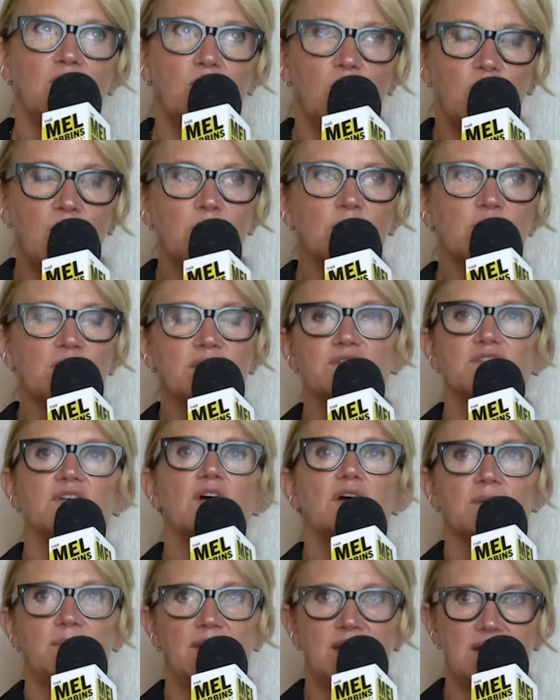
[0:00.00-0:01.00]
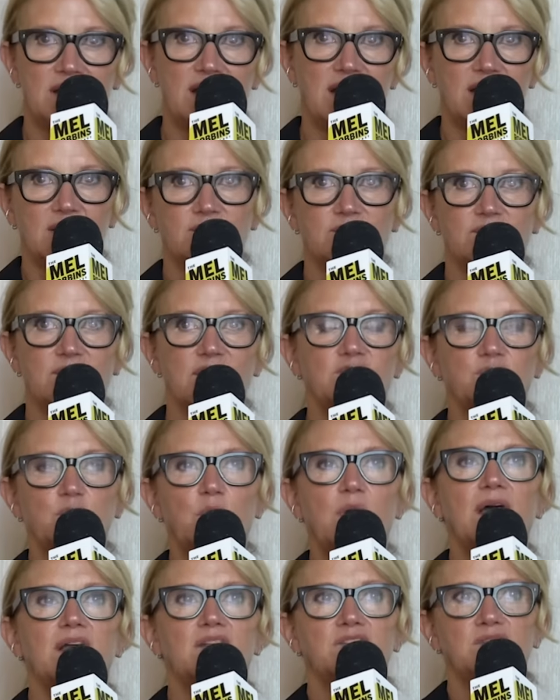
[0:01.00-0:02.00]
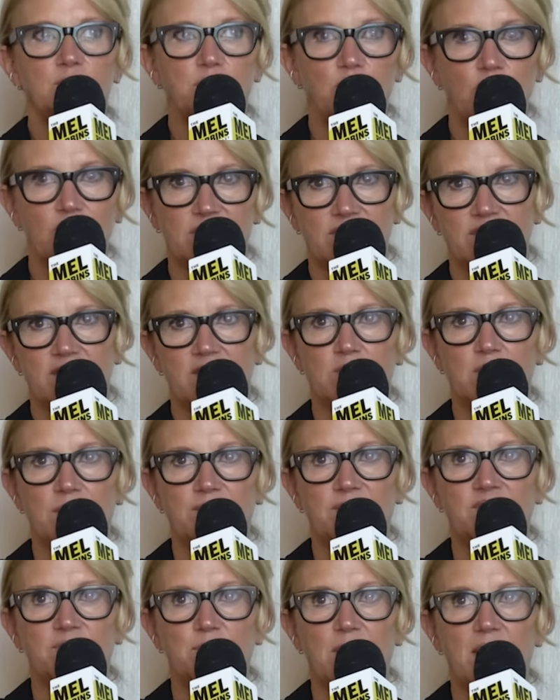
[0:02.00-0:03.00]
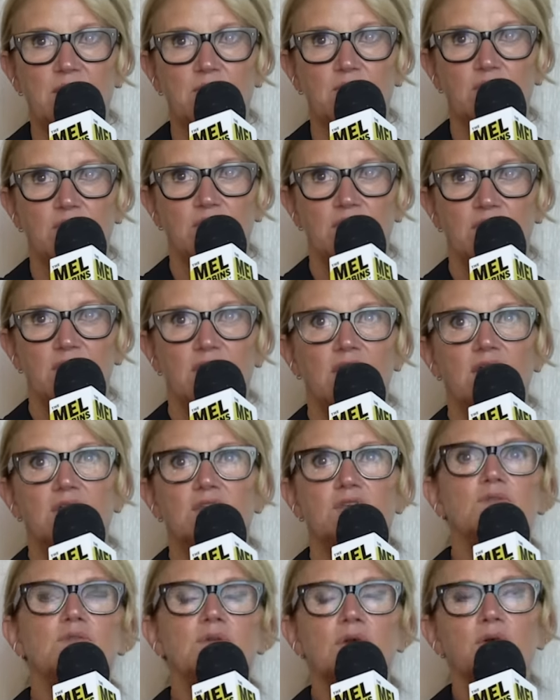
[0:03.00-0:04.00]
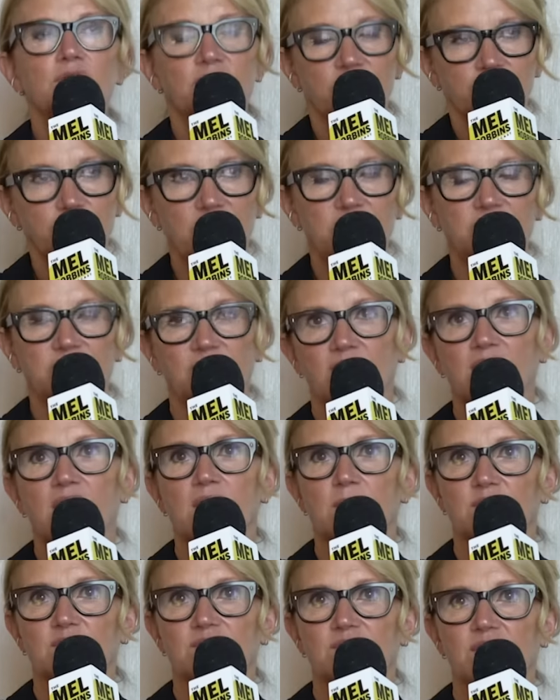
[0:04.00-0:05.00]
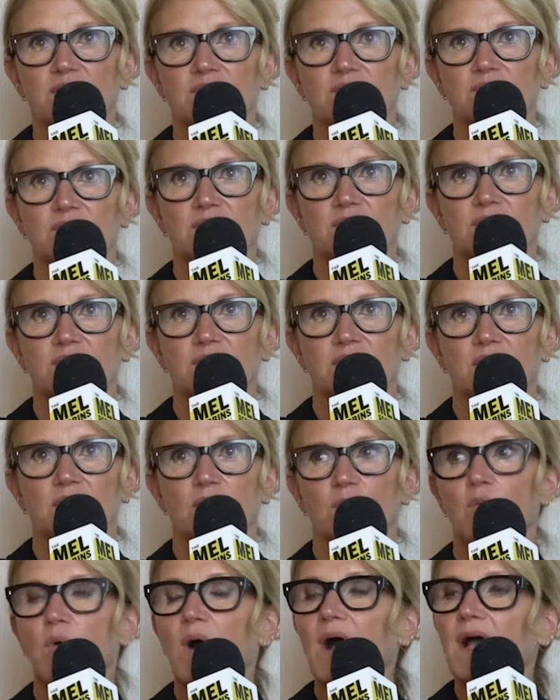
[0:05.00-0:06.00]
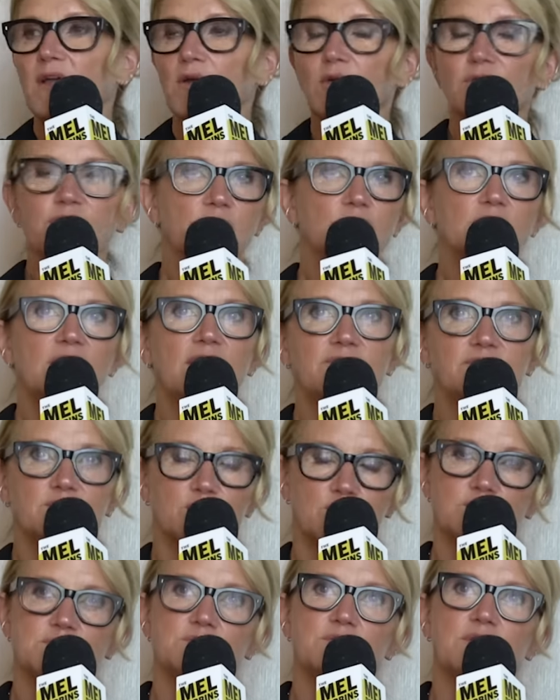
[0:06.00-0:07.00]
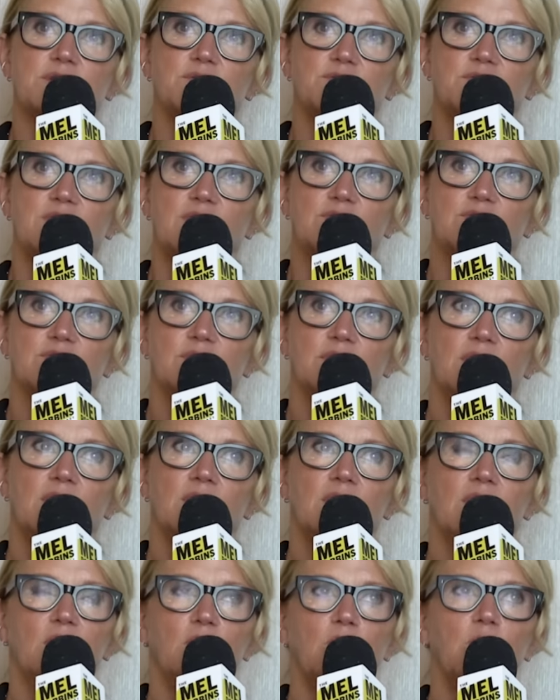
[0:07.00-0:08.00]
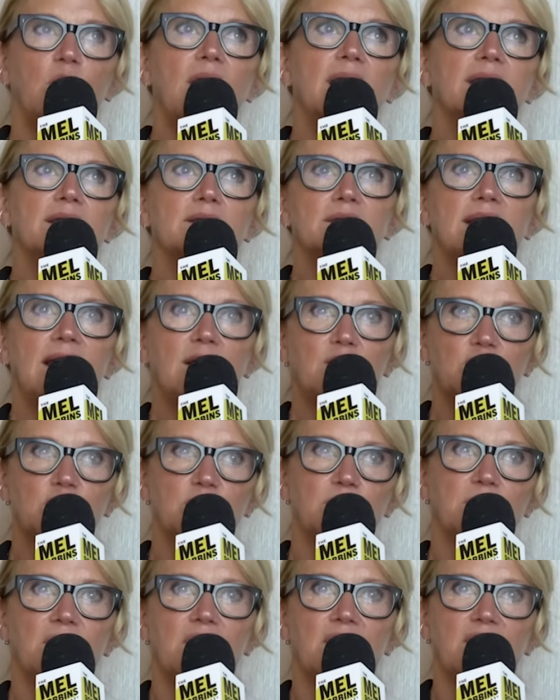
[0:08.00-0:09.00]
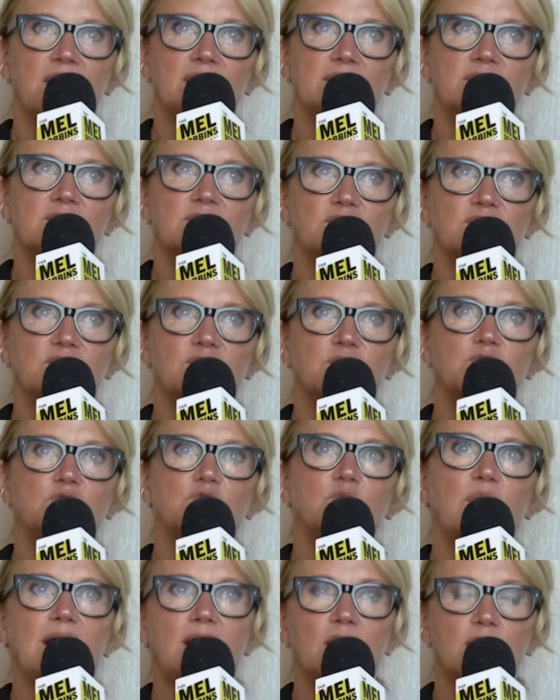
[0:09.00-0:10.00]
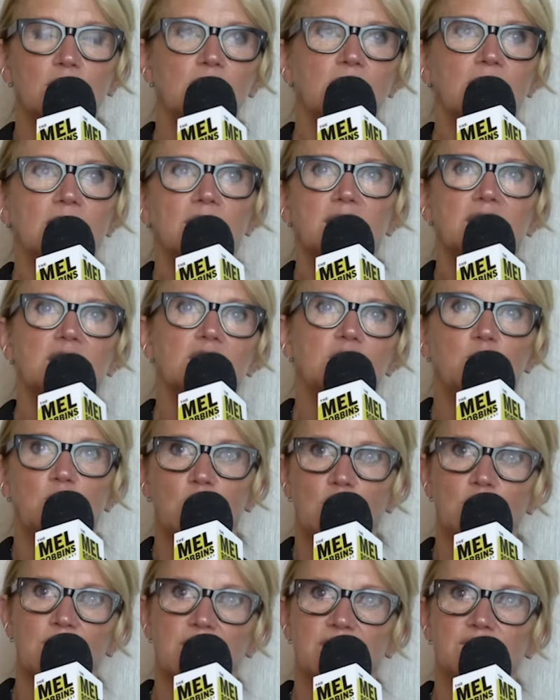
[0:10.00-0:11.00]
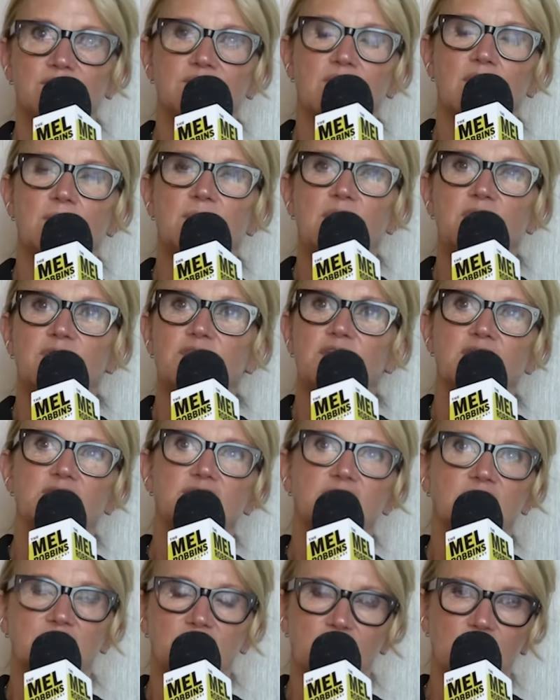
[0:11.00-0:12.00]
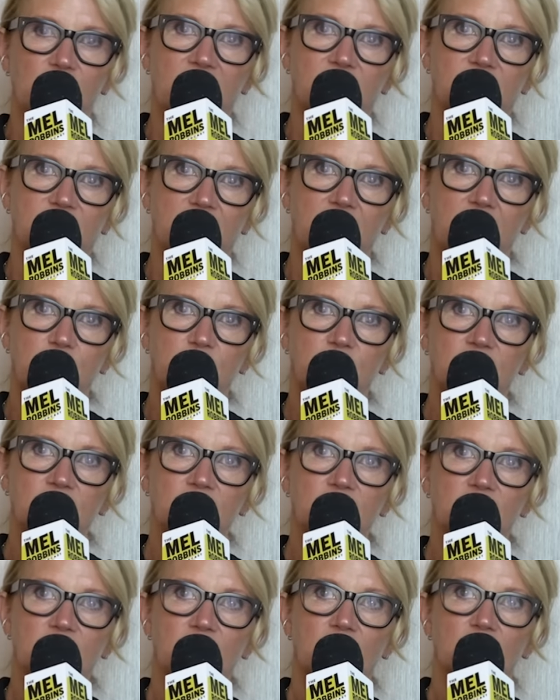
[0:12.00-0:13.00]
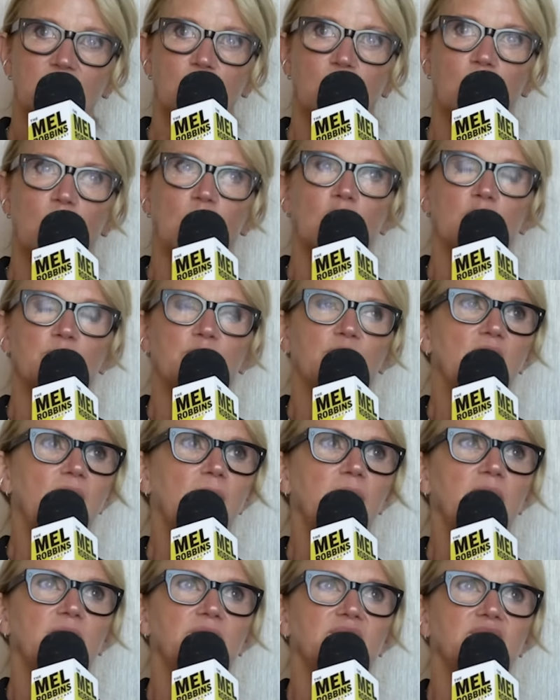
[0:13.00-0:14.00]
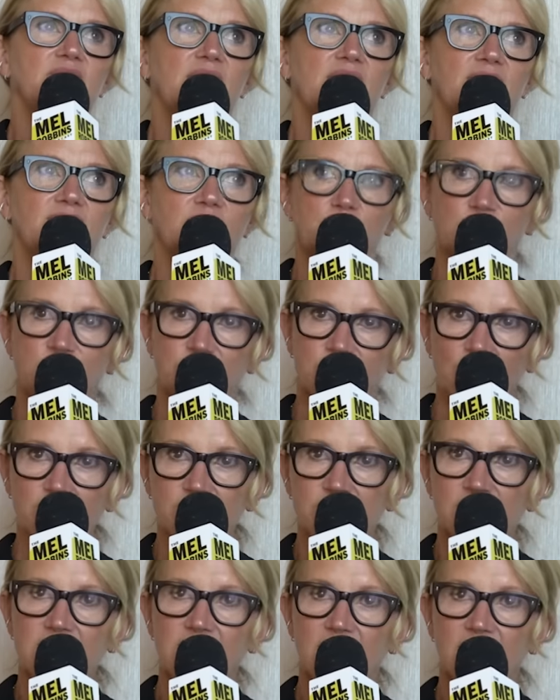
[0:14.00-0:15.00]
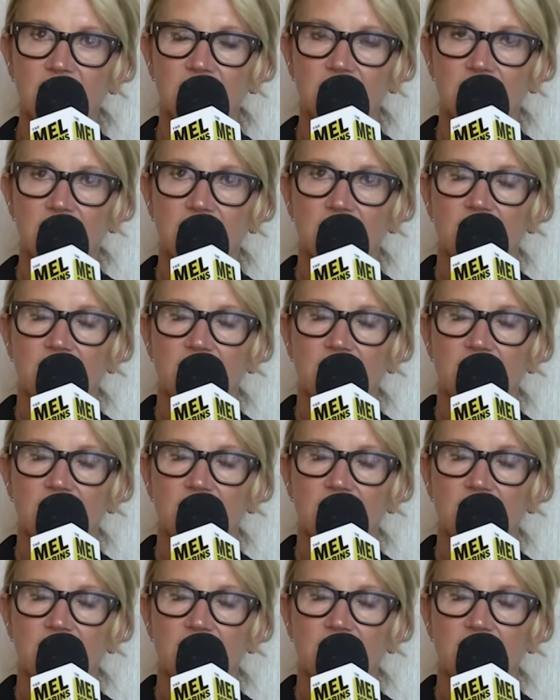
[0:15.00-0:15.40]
what we're going to talk about next is why it's important to interrupt the spiral. You know this based on common sense. Why go through life torturing yourself? Why allow your mind to dwell in worries about things that either haven't happened or problems that haven't resulted yet